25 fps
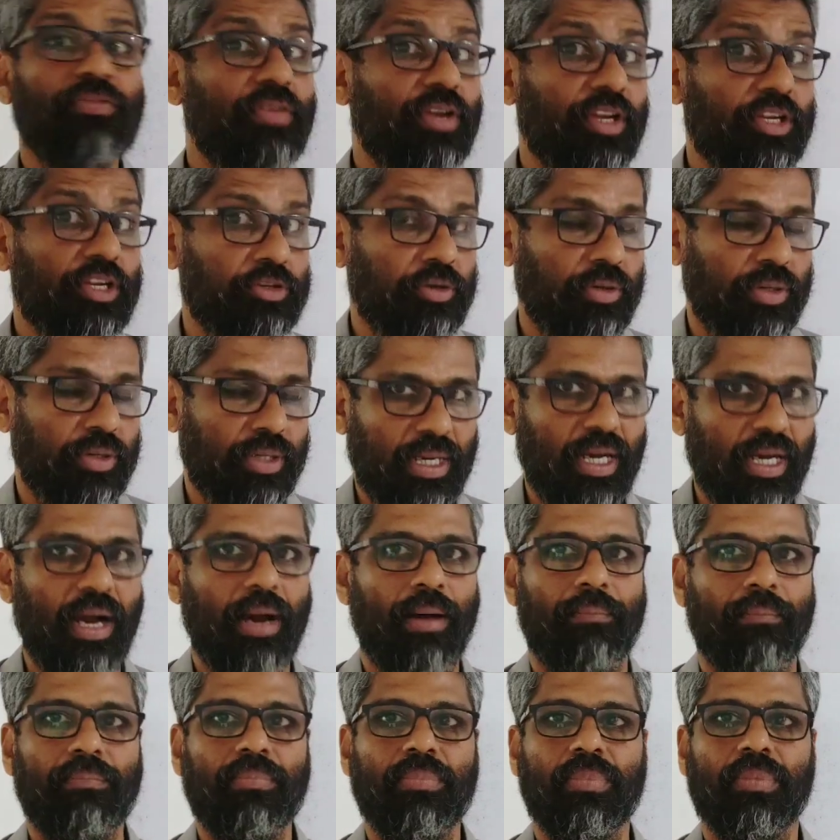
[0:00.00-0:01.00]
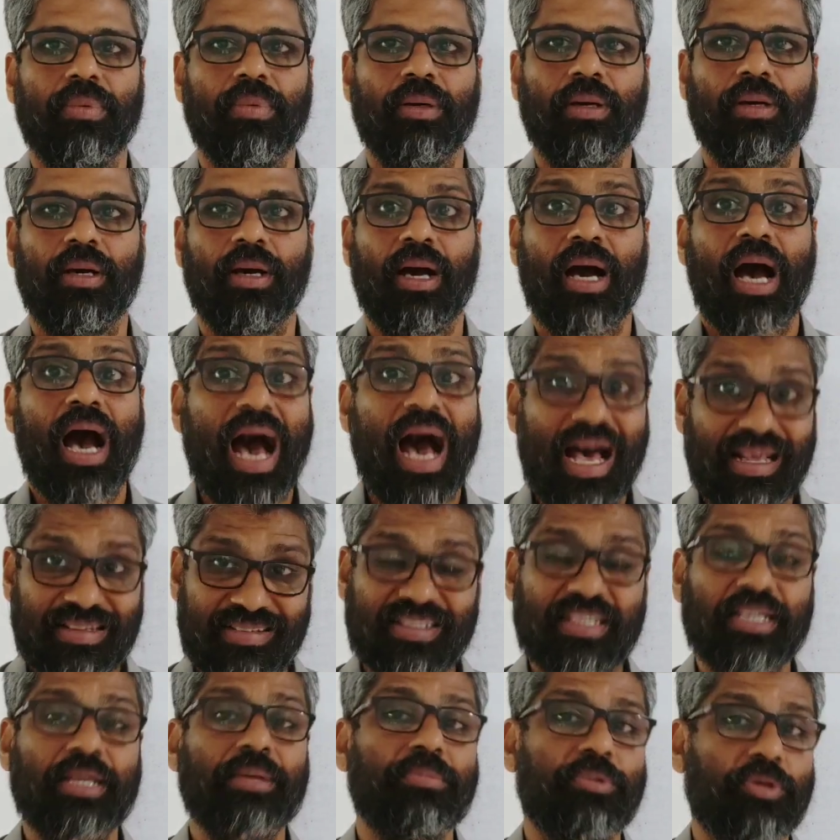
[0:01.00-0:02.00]
If he should come,
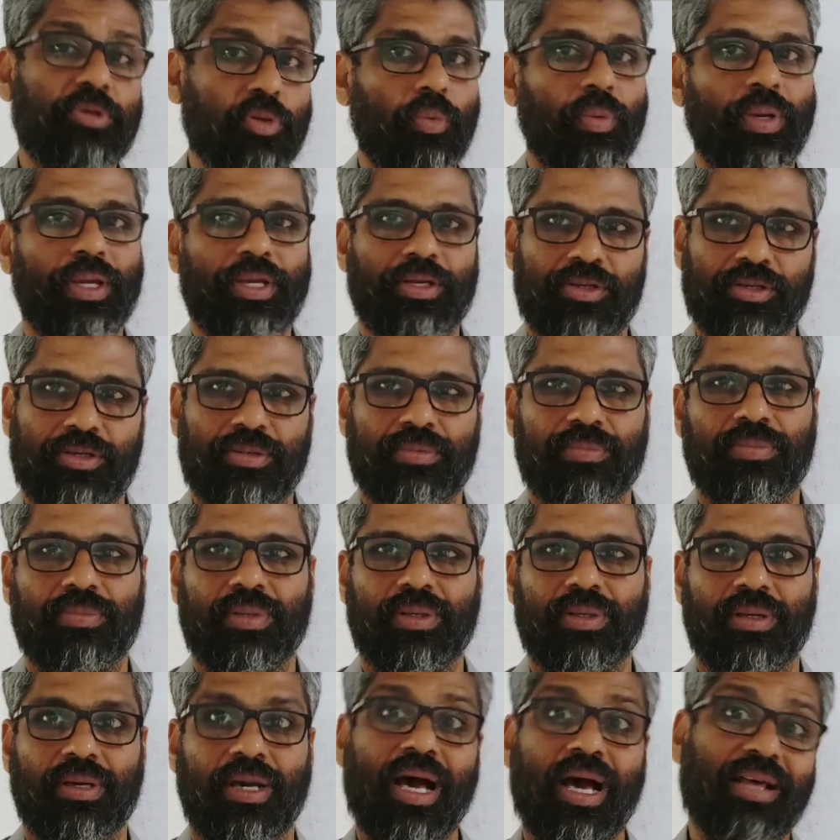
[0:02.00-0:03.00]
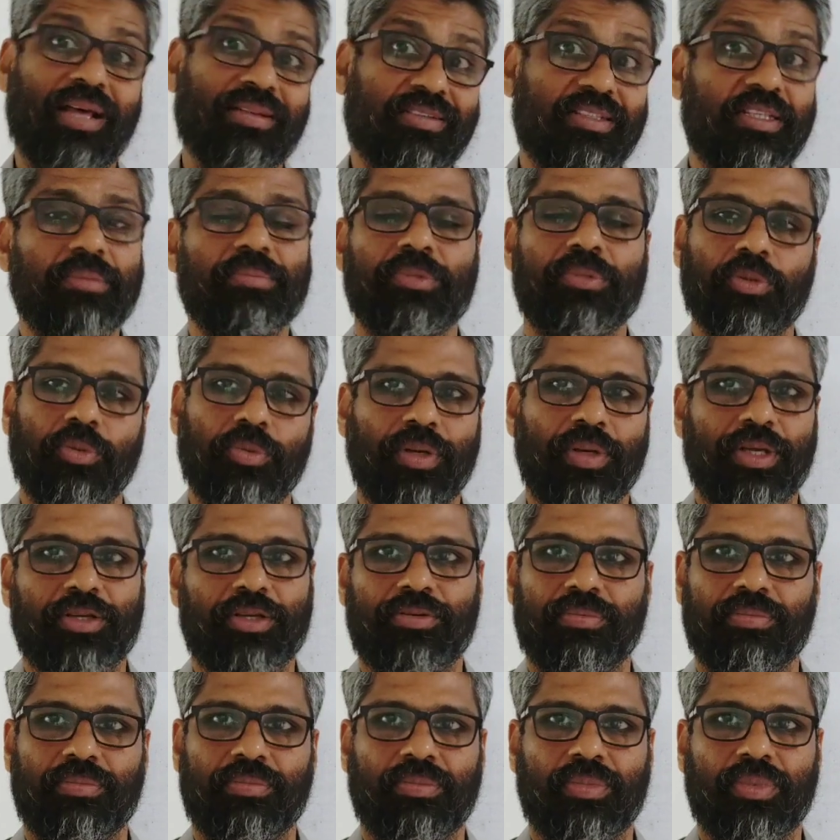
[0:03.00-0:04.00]
ask him to wait. Ask him to
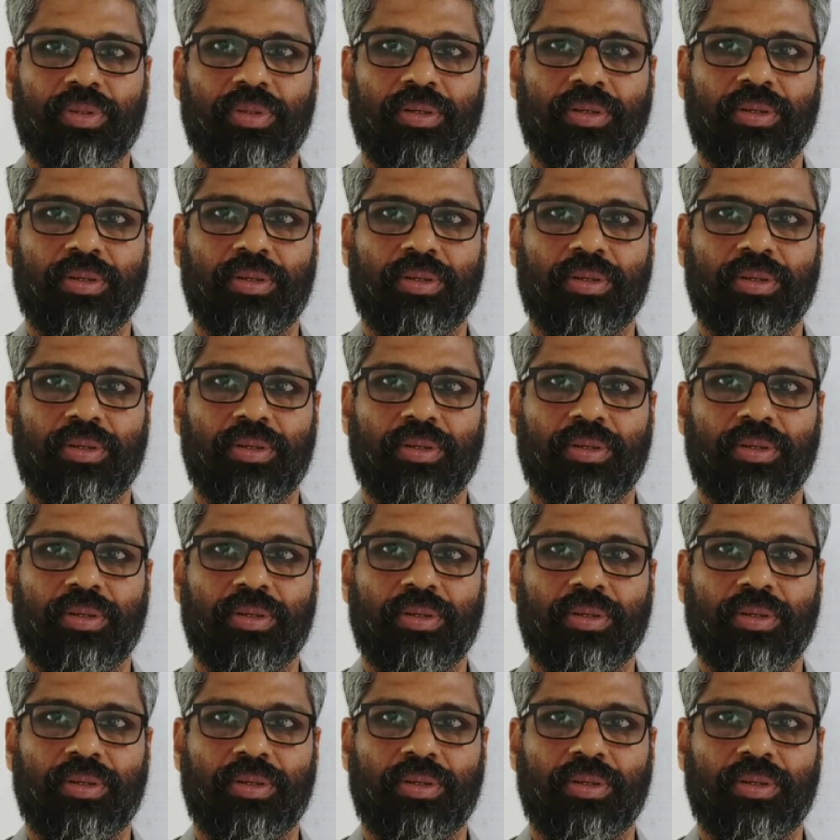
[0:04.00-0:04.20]
wait.